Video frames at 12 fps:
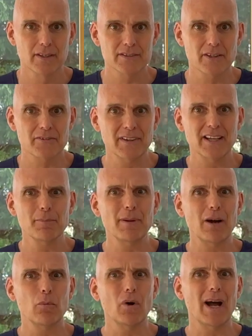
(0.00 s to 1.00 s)
So think
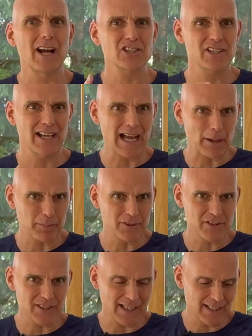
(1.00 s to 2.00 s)
about what actually
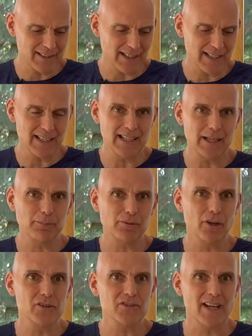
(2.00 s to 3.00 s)
happens in the healing
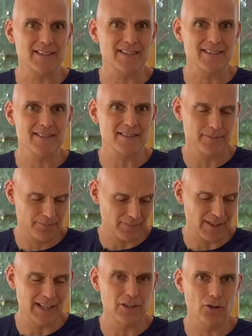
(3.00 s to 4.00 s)
processes
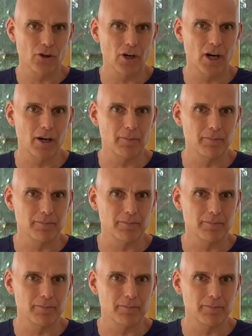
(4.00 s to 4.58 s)
in your arm.